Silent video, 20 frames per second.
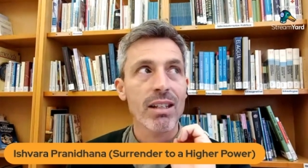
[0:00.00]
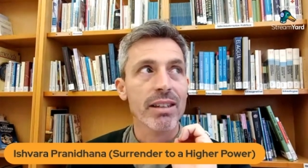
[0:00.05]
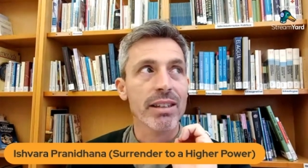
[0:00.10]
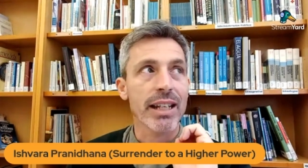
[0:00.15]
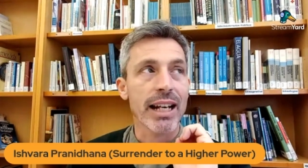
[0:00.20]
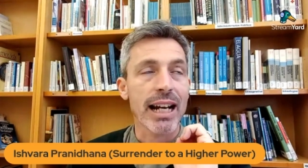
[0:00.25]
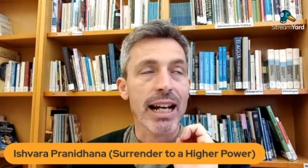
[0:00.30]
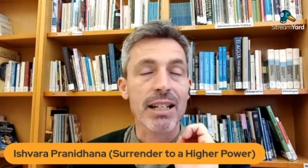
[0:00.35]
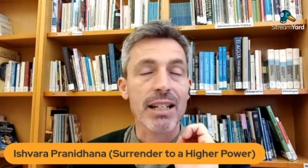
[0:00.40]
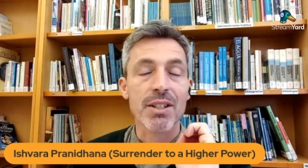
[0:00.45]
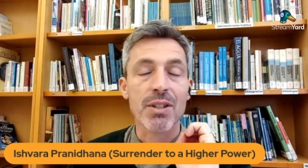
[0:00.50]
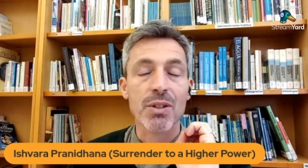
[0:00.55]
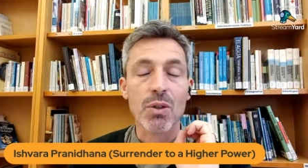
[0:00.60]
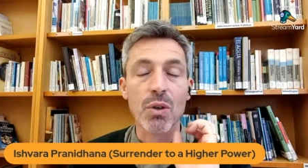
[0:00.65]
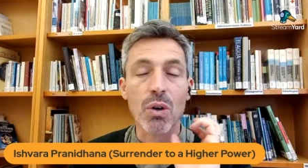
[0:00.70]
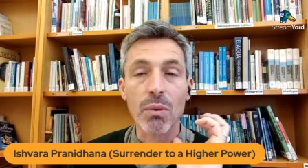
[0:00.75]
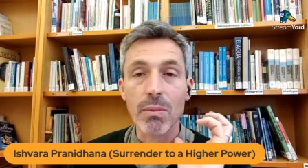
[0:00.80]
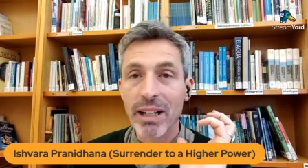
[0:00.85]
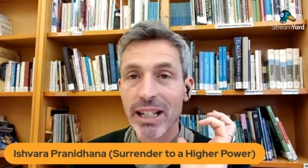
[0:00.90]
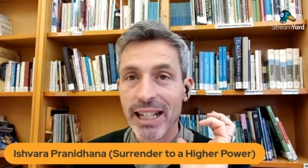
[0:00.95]
there are
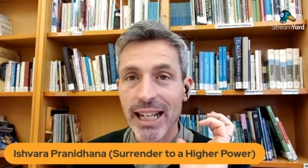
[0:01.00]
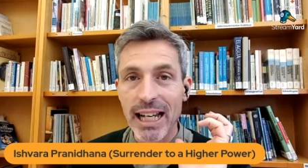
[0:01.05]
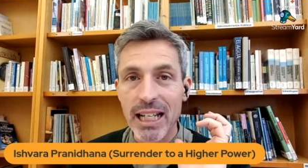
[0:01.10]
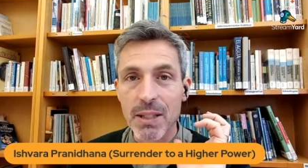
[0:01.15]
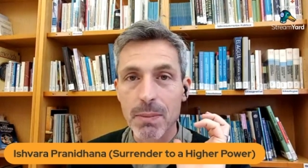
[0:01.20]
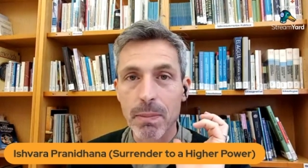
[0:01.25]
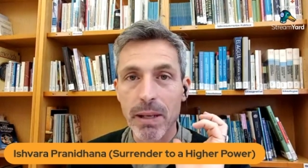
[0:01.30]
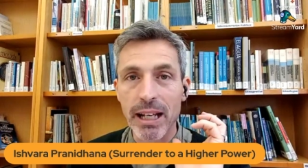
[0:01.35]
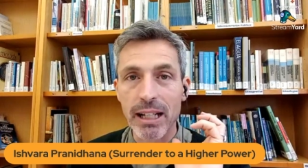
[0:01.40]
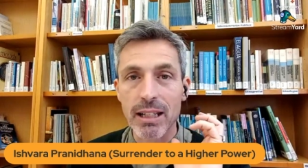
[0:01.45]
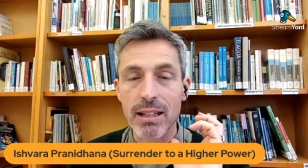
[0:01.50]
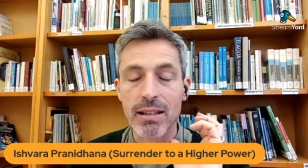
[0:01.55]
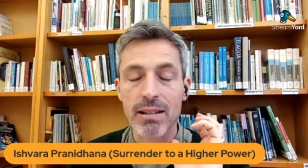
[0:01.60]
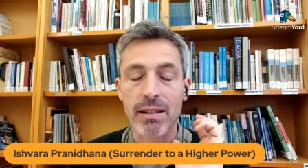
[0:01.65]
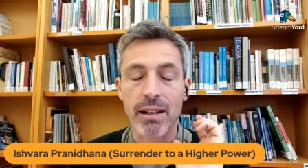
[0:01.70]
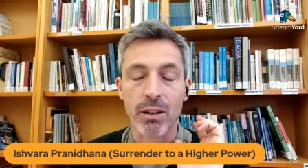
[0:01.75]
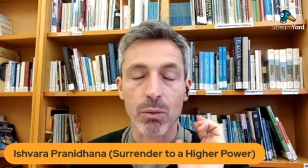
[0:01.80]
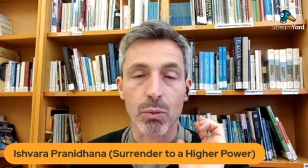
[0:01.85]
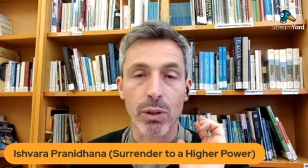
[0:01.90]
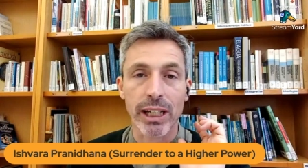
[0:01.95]
so many aspects
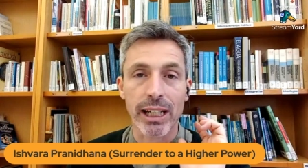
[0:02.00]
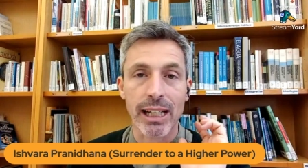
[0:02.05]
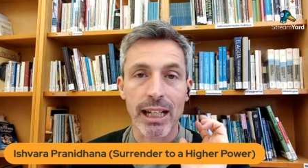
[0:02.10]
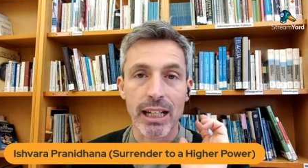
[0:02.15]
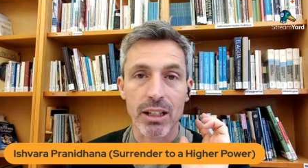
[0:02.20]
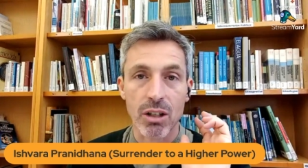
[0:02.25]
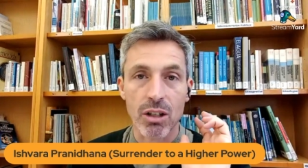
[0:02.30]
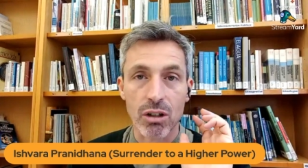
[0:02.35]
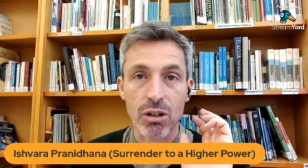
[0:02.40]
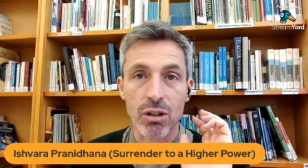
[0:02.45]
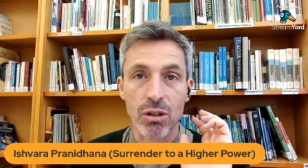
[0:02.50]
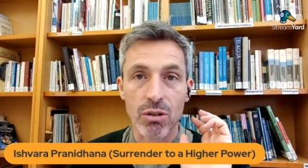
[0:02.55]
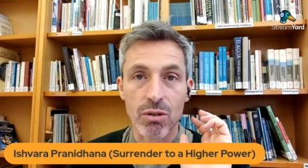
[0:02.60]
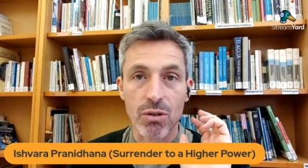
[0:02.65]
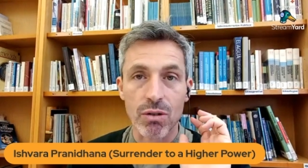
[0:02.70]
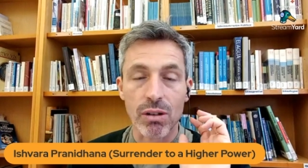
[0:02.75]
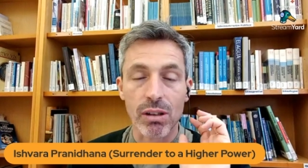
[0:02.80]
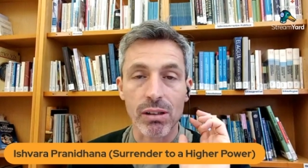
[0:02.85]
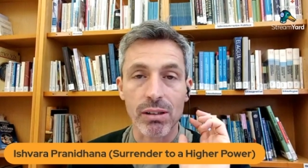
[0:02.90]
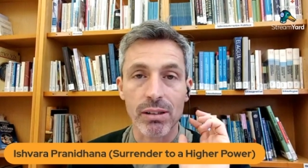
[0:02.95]
that we cannot
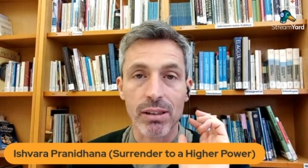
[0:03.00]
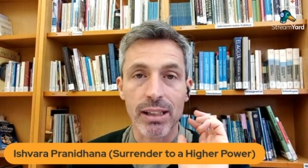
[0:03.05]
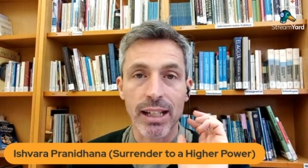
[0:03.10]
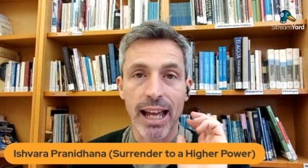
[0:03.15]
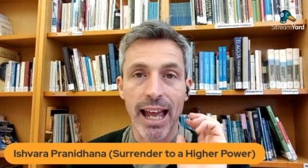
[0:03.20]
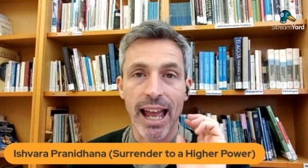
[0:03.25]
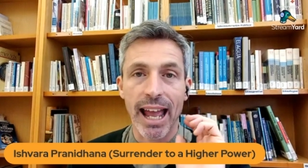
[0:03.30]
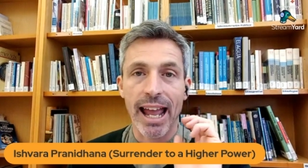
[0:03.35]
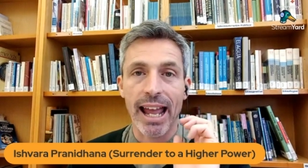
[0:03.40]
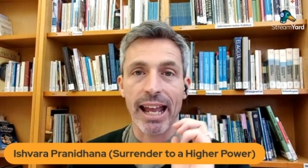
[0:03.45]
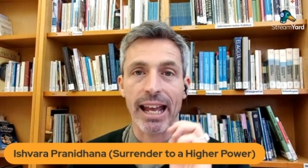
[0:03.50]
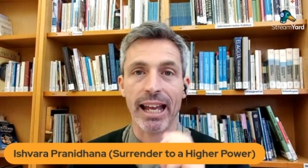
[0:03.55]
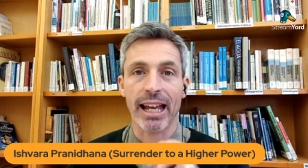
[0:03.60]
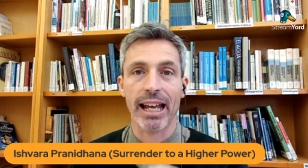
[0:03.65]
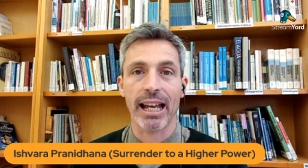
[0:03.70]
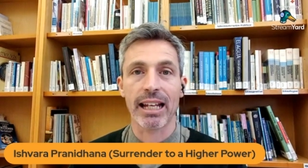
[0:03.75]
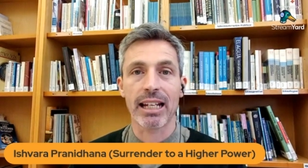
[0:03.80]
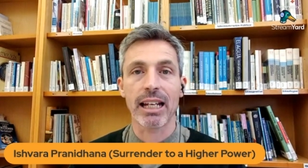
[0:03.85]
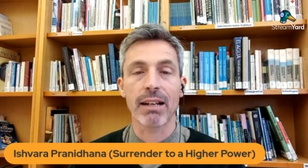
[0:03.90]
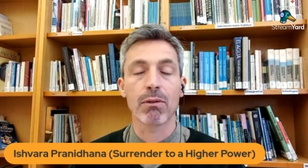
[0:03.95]
control
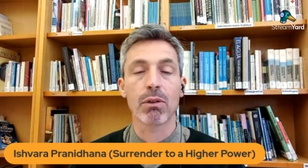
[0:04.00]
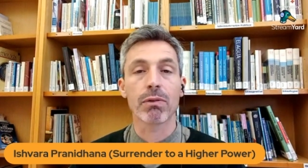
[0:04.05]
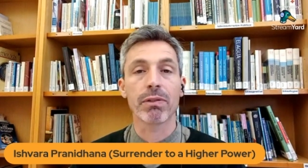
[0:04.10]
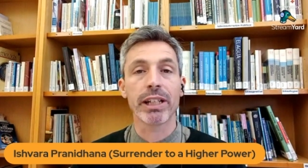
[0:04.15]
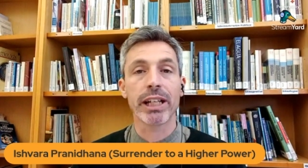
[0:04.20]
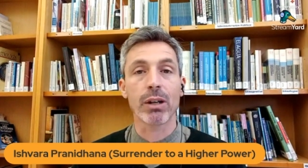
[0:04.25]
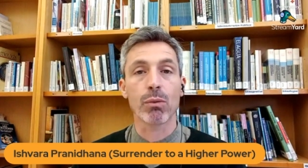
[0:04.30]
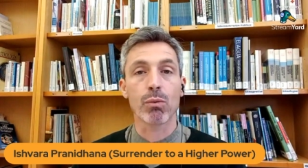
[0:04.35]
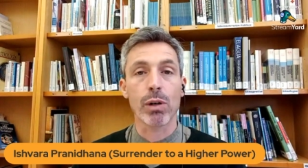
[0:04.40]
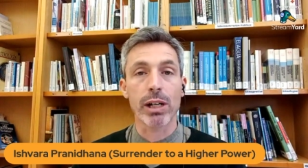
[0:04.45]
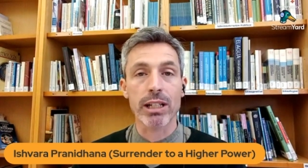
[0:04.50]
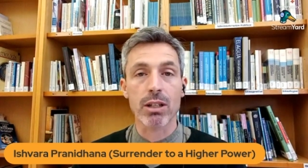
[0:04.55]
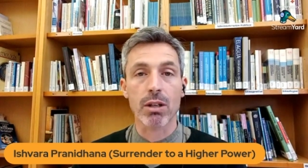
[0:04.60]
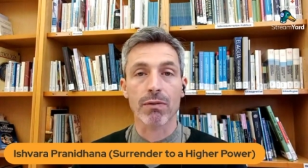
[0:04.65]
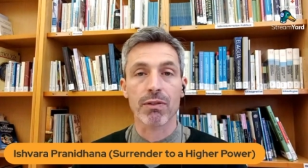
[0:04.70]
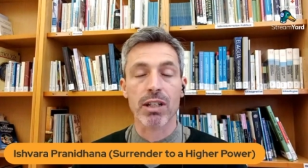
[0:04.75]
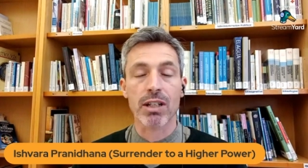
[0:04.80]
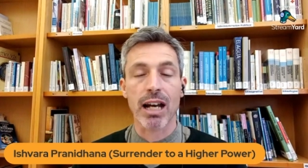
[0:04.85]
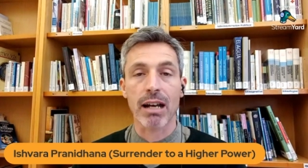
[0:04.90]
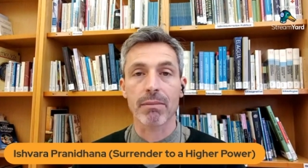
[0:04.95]
and it would be a waste
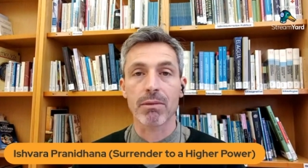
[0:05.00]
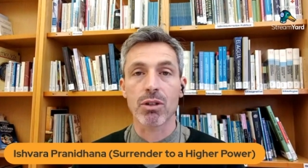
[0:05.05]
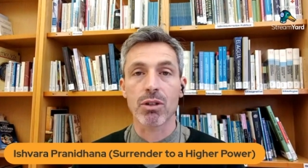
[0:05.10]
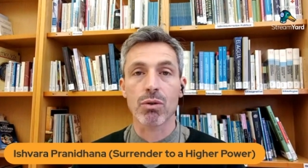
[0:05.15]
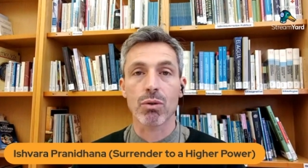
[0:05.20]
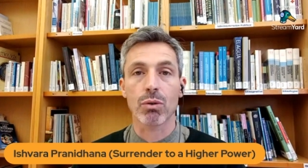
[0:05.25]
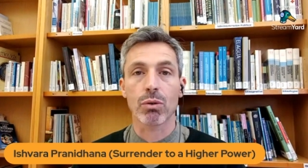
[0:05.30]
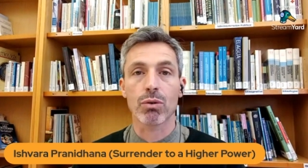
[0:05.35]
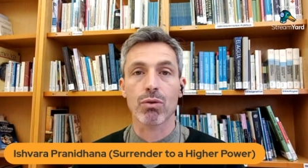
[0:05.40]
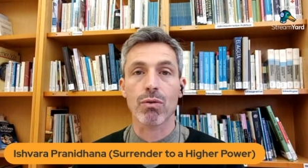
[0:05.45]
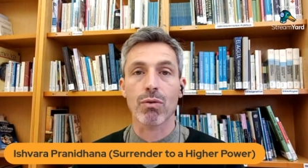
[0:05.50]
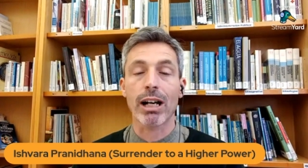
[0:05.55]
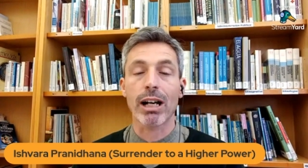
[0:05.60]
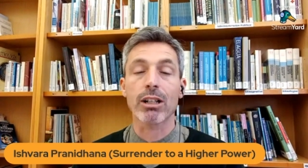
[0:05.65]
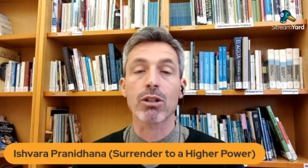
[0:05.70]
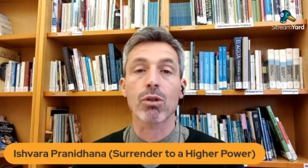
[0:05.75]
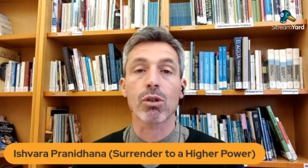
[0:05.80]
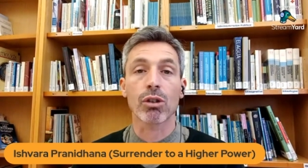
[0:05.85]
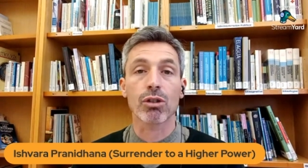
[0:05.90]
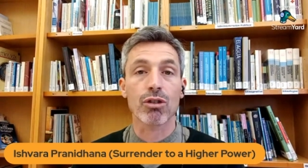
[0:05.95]
of time to try
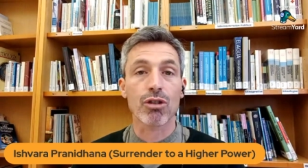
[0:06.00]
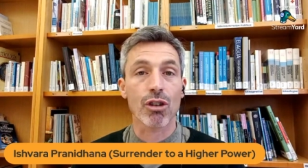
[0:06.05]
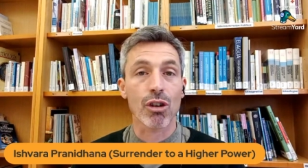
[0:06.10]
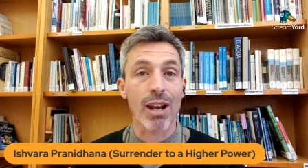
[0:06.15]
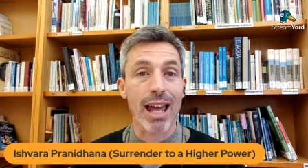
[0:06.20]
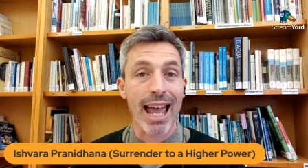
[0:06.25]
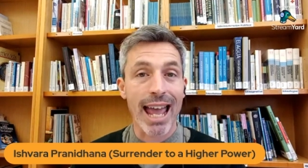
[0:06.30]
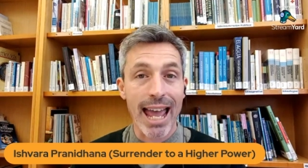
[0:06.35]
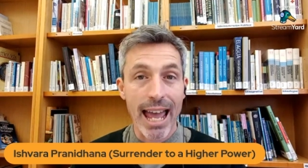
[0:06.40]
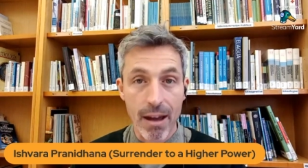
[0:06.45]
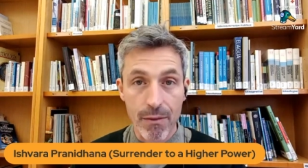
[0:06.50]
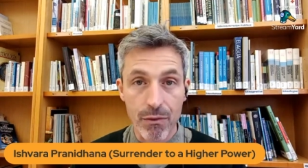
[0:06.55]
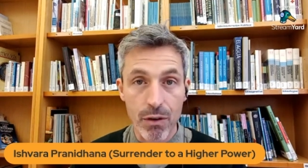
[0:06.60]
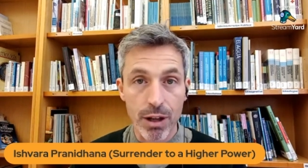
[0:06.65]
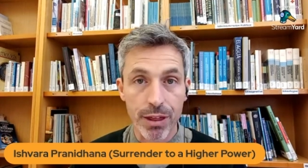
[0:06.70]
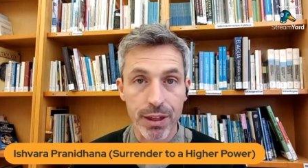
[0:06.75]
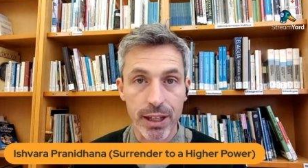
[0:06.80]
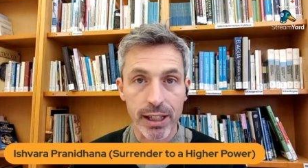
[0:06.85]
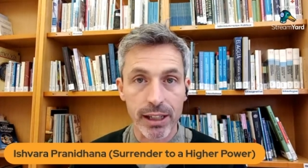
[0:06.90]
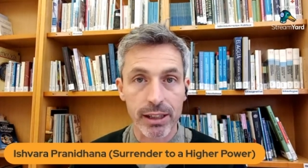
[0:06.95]
to control
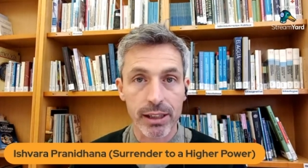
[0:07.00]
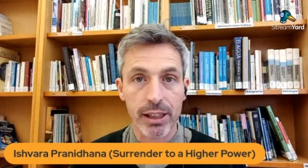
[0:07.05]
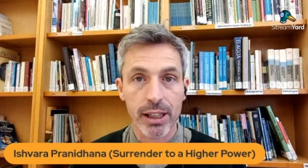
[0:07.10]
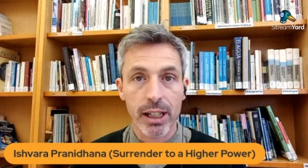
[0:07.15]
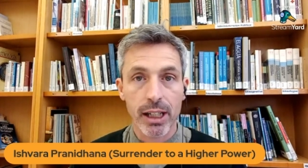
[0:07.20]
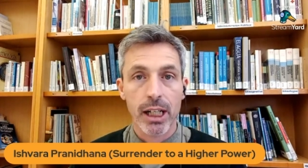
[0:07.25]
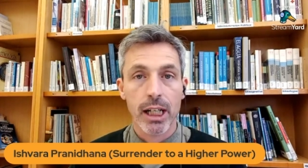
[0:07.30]
everything